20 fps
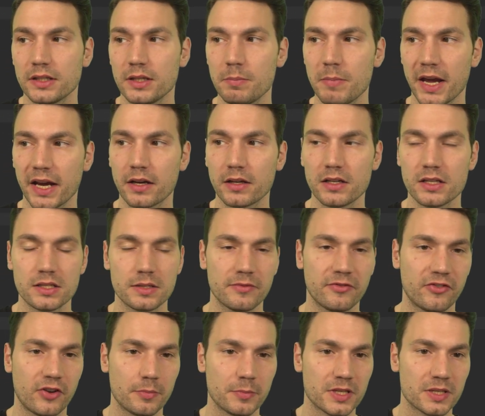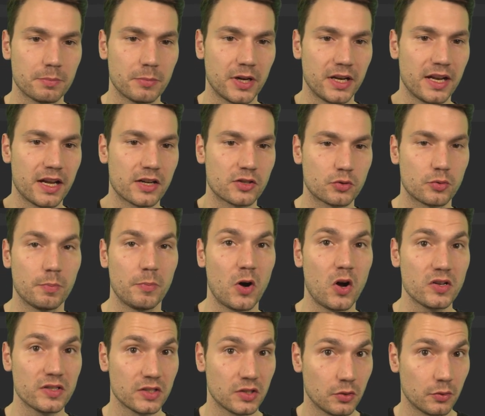the mechanism from this Panache
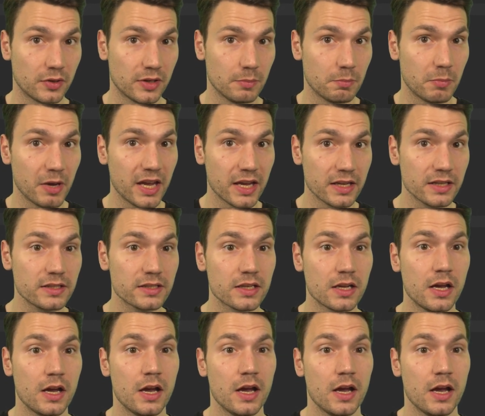repository base.